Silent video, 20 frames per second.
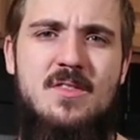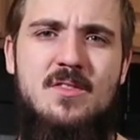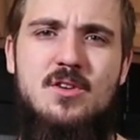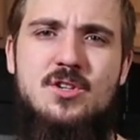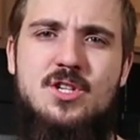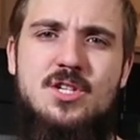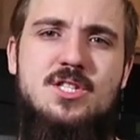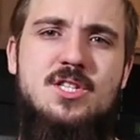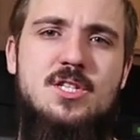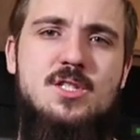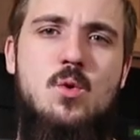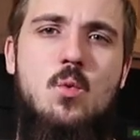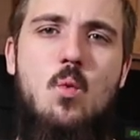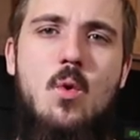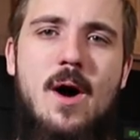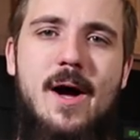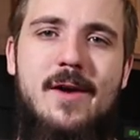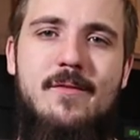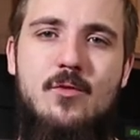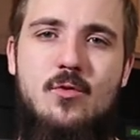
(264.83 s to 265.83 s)
there's just such a
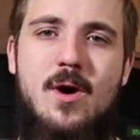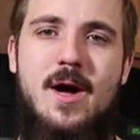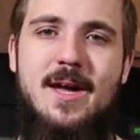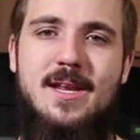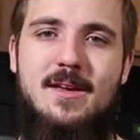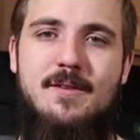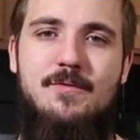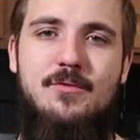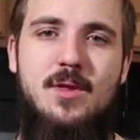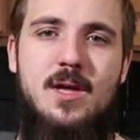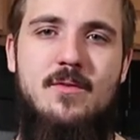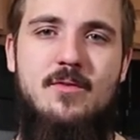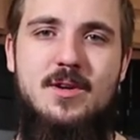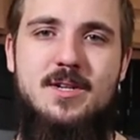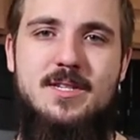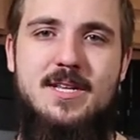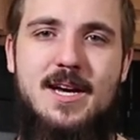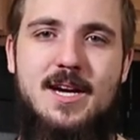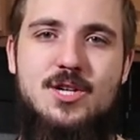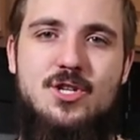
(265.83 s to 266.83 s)
wide variety of flavor
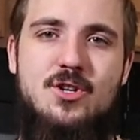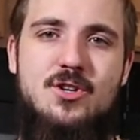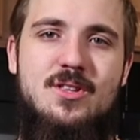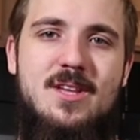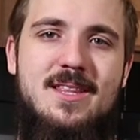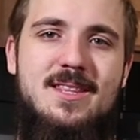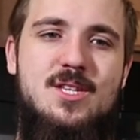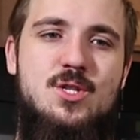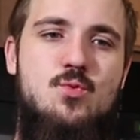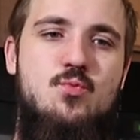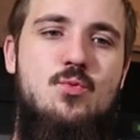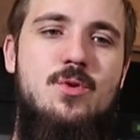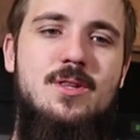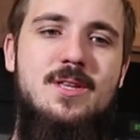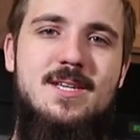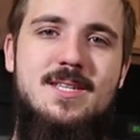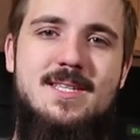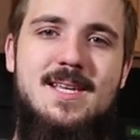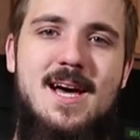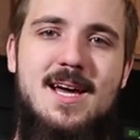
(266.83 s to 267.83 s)
and texture that this
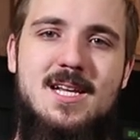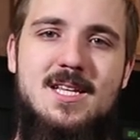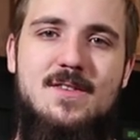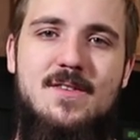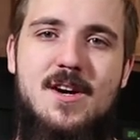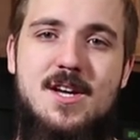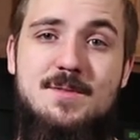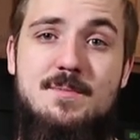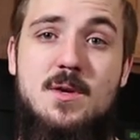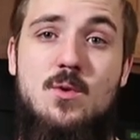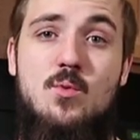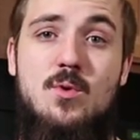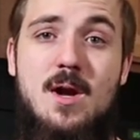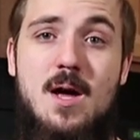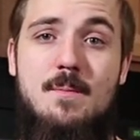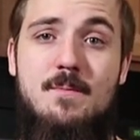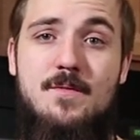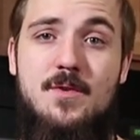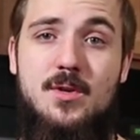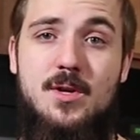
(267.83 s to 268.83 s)
really satisfies me when
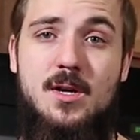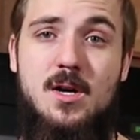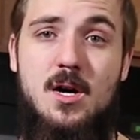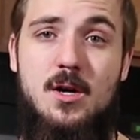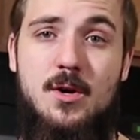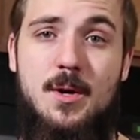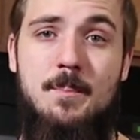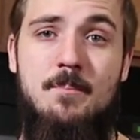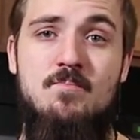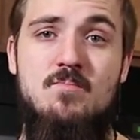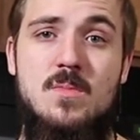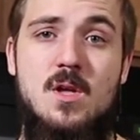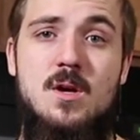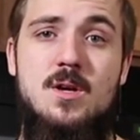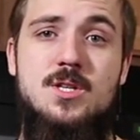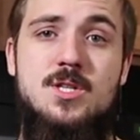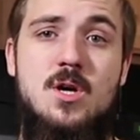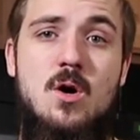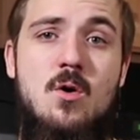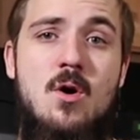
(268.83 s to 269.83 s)
I'm feeling hungry.
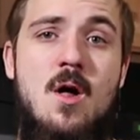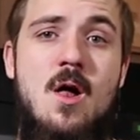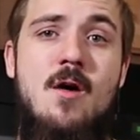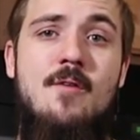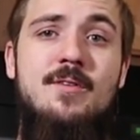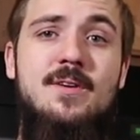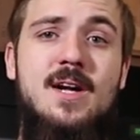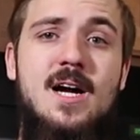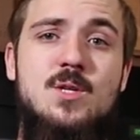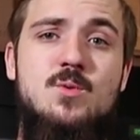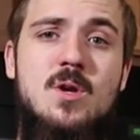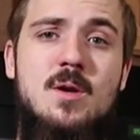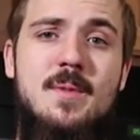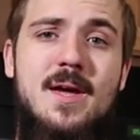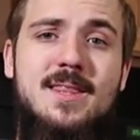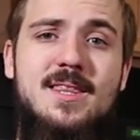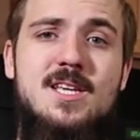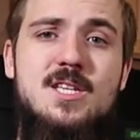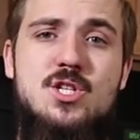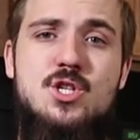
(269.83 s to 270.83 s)
So if you guys wanna
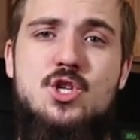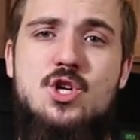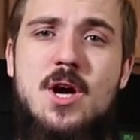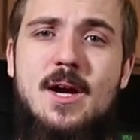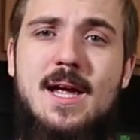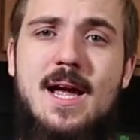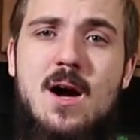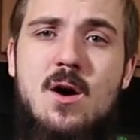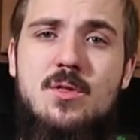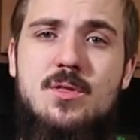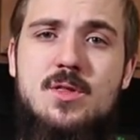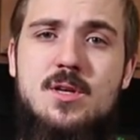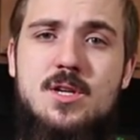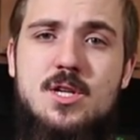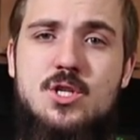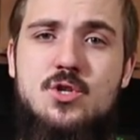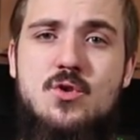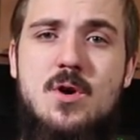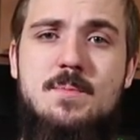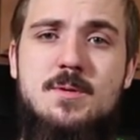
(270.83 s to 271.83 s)
make these, check out the
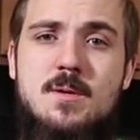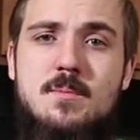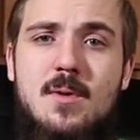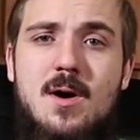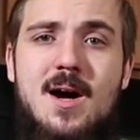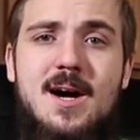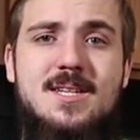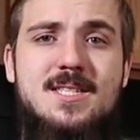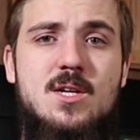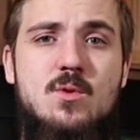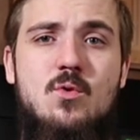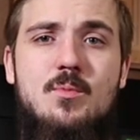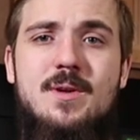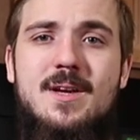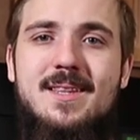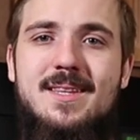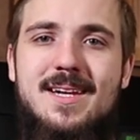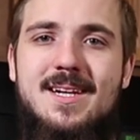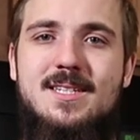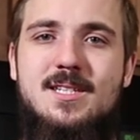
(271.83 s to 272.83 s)
description box. There will be
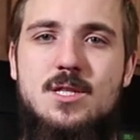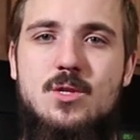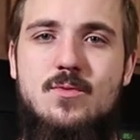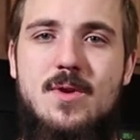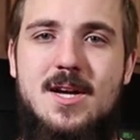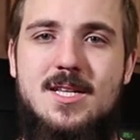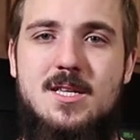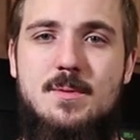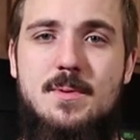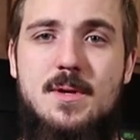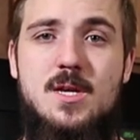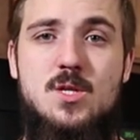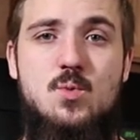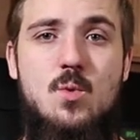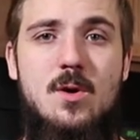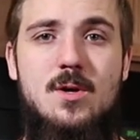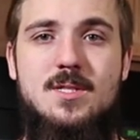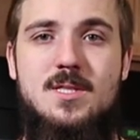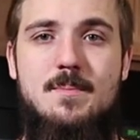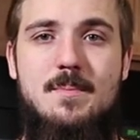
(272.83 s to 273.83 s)
a link to the recipe as
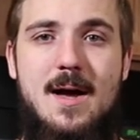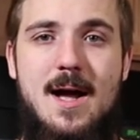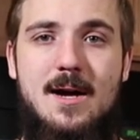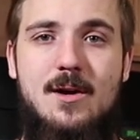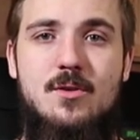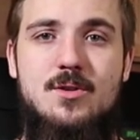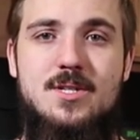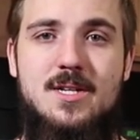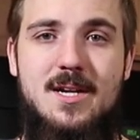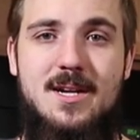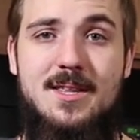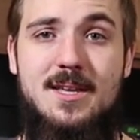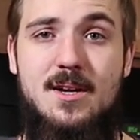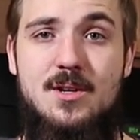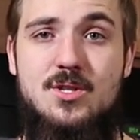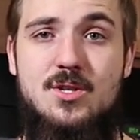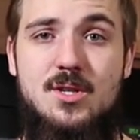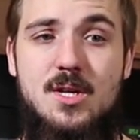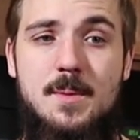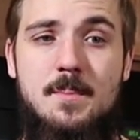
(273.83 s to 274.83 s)
well as the macros and anything
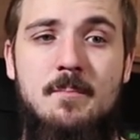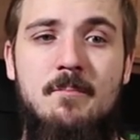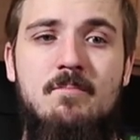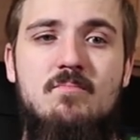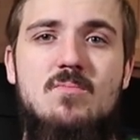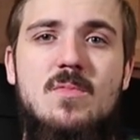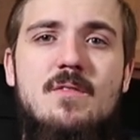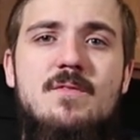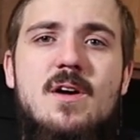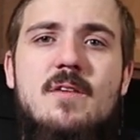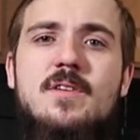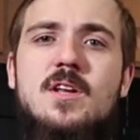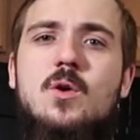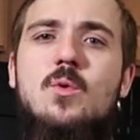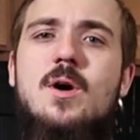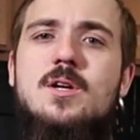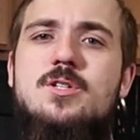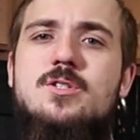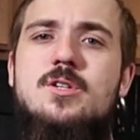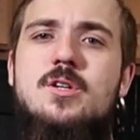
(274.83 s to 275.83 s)
else you need. If you have any
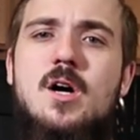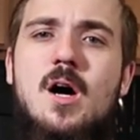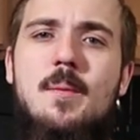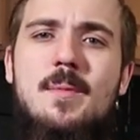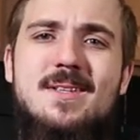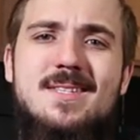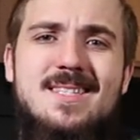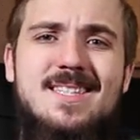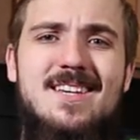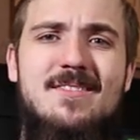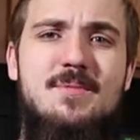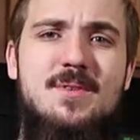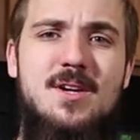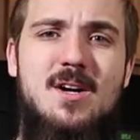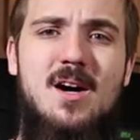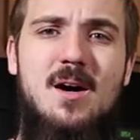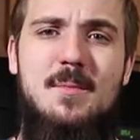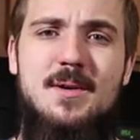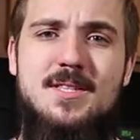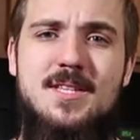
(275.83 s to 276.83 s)
questions or comments, leave them in
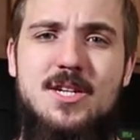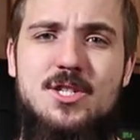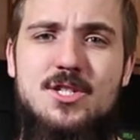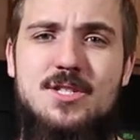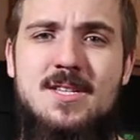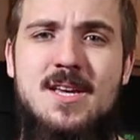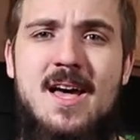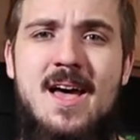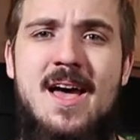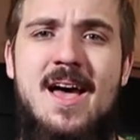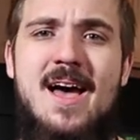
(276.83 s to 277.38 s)
the comment sections.